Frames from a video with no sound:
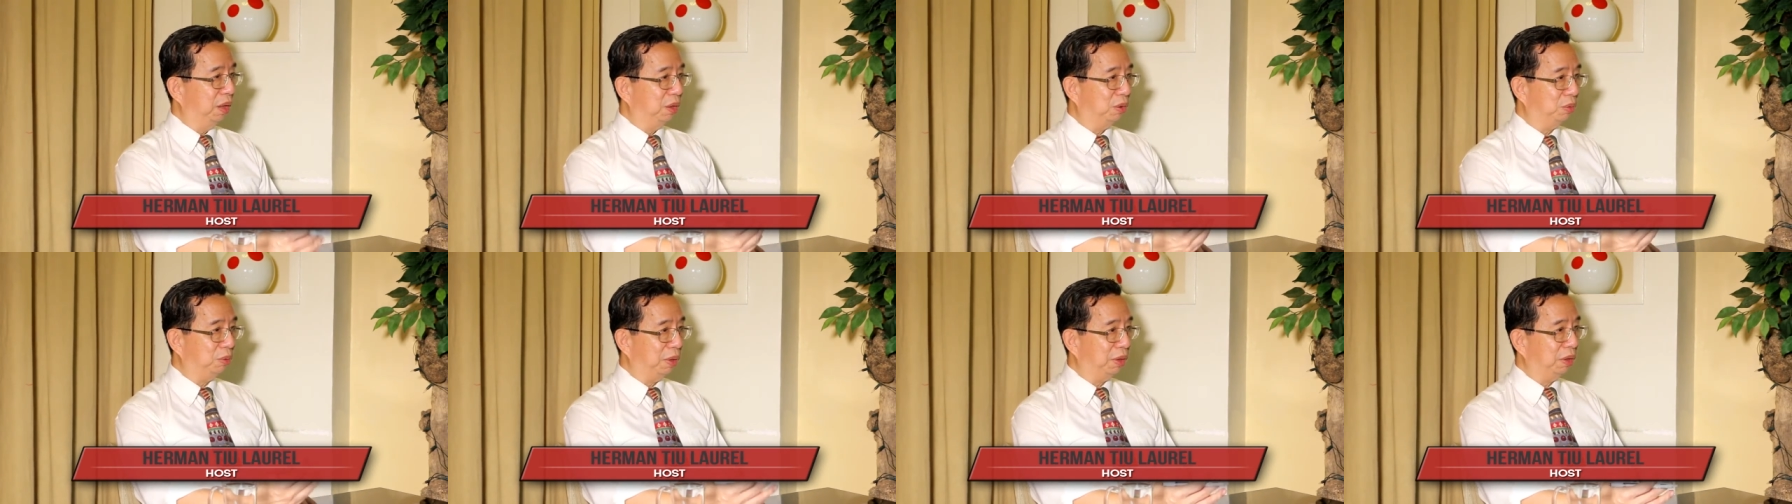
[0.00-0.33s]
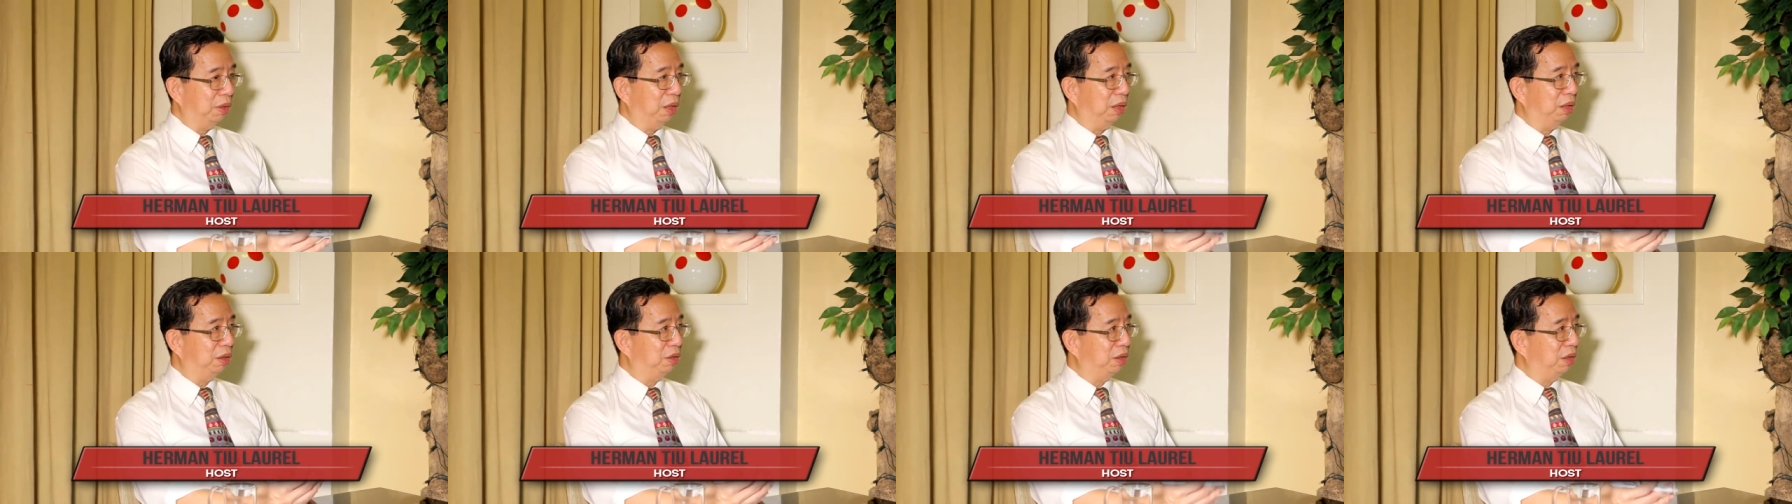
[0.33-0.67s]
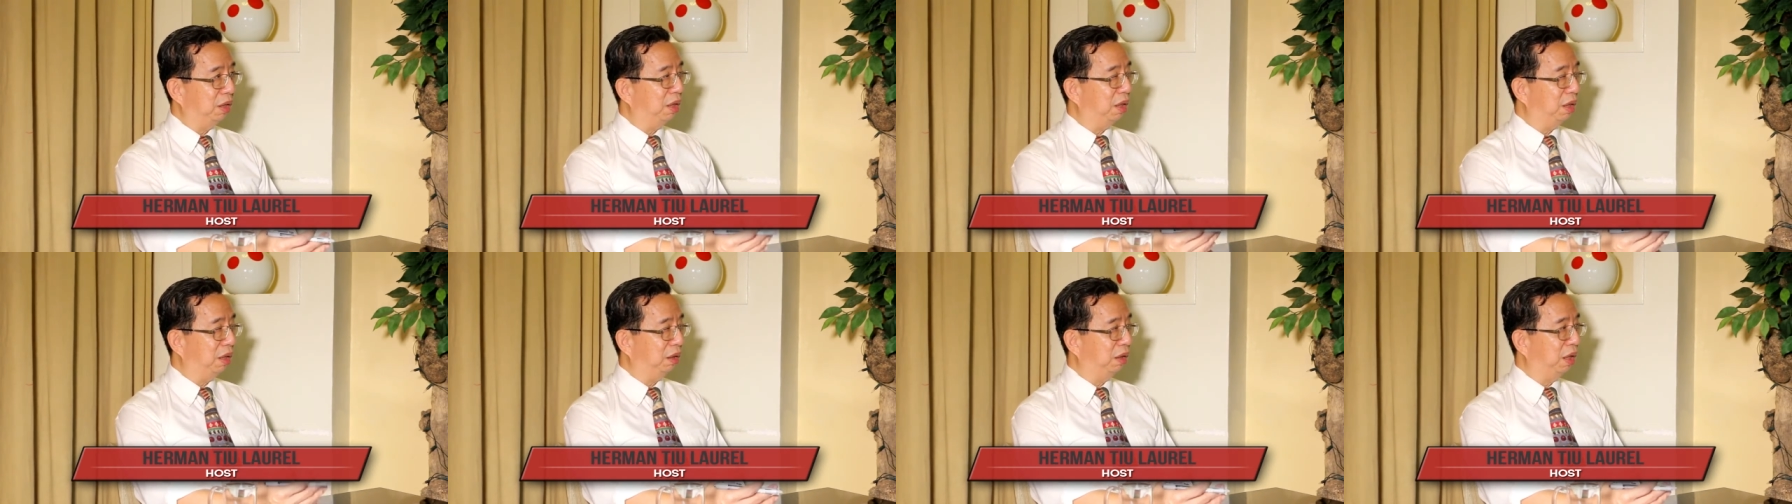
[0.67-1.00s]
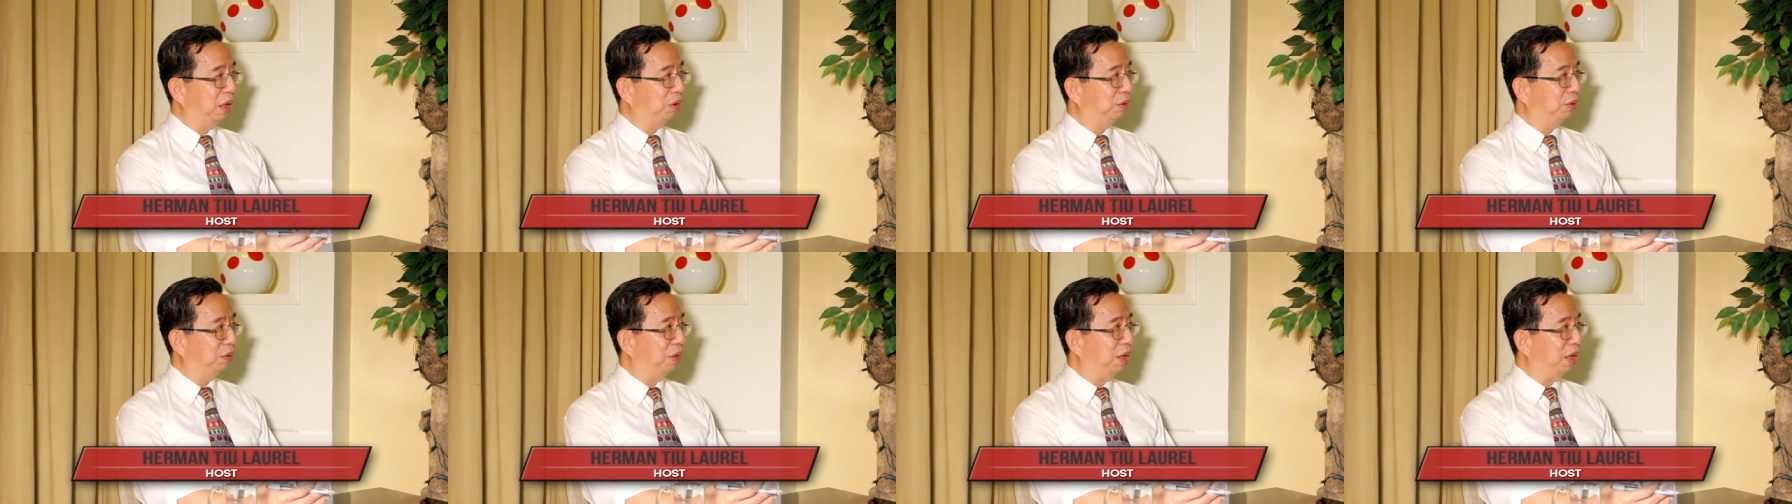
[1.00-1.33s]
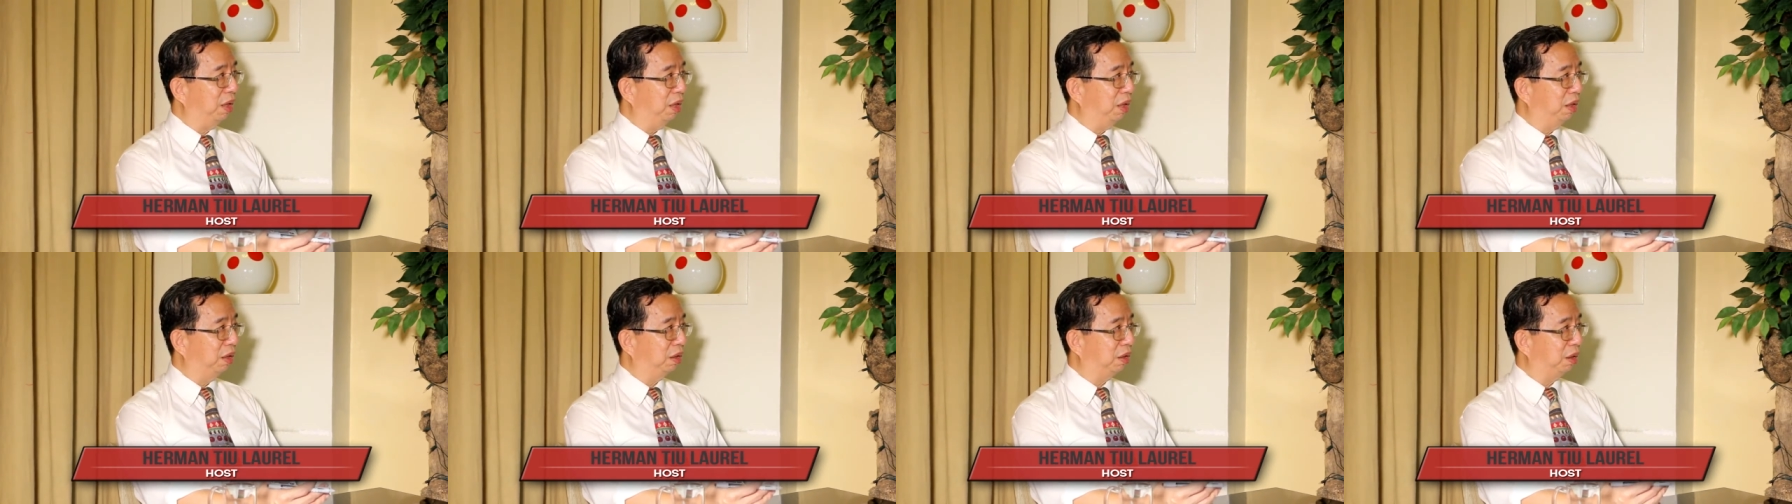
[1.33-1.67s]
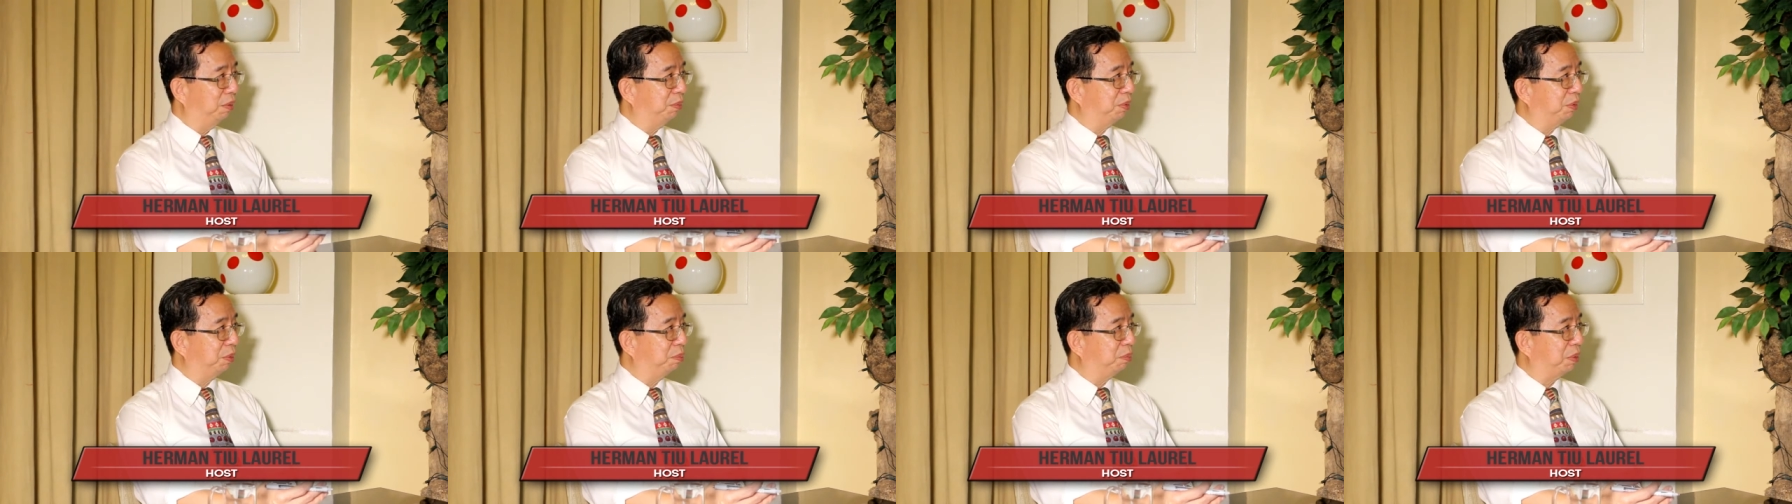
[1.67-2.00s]
is what they see day to day in
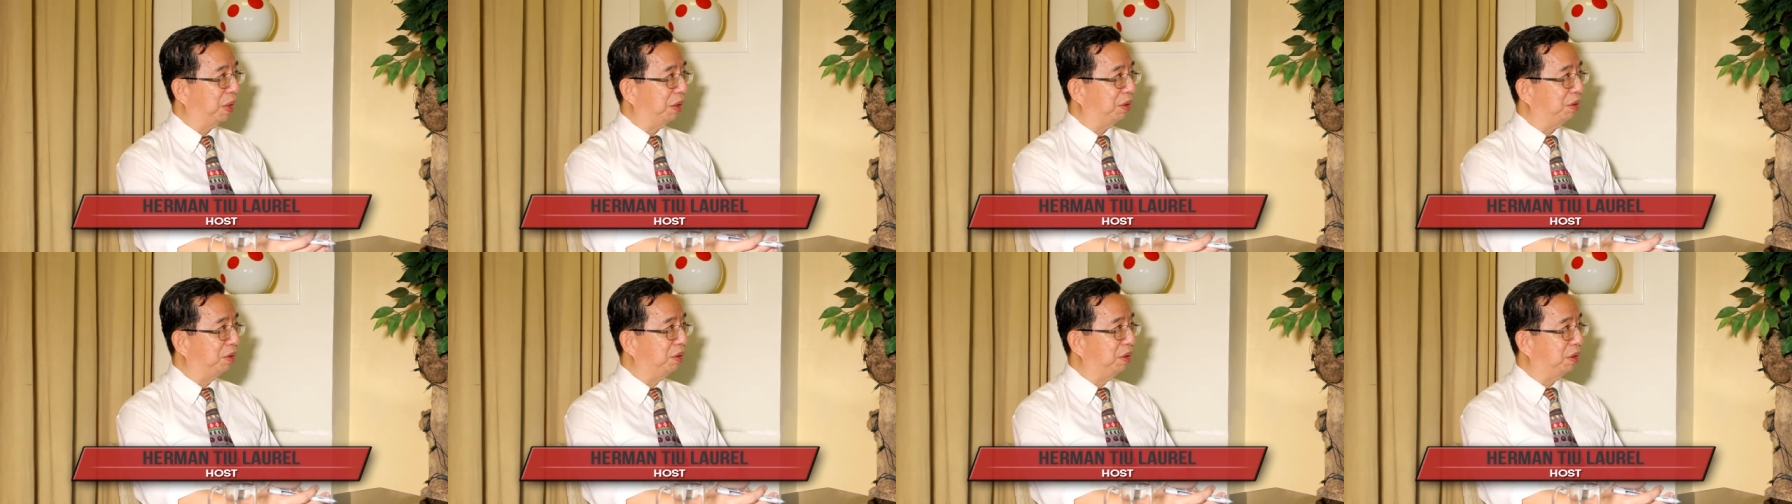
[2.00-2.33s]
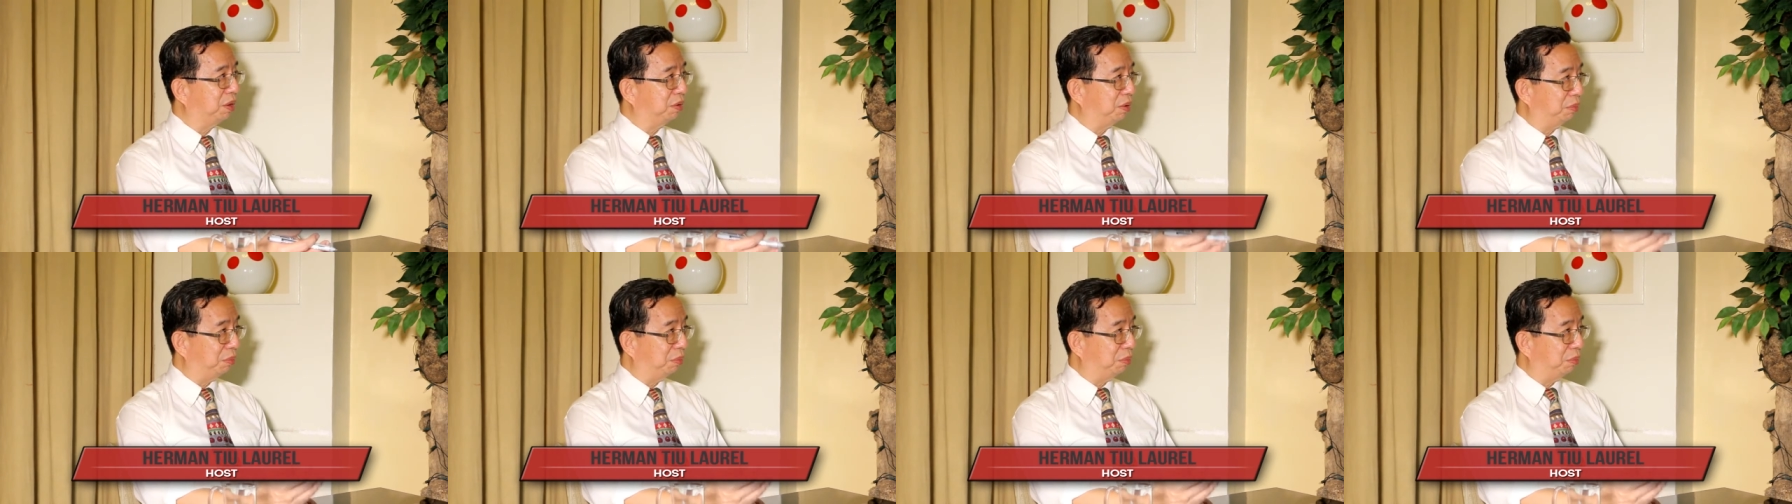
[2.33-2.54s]
terms of prices.